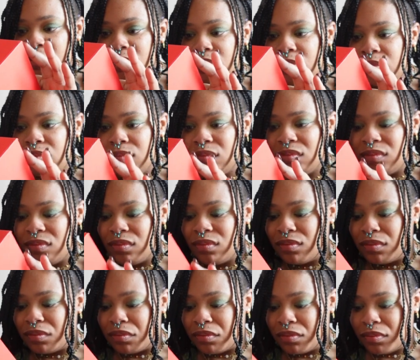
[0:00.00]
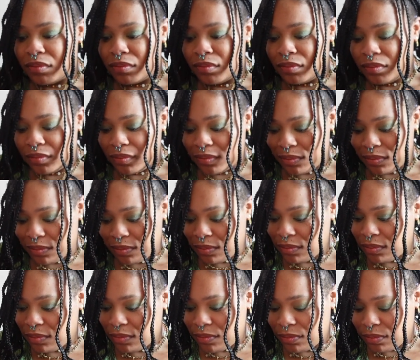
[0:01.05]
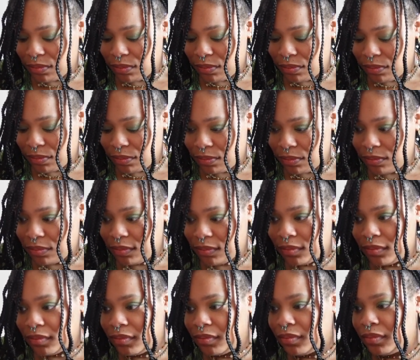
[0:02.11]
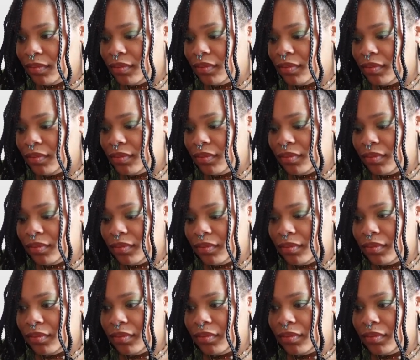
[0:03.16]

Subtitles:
No one is speaking in this clip.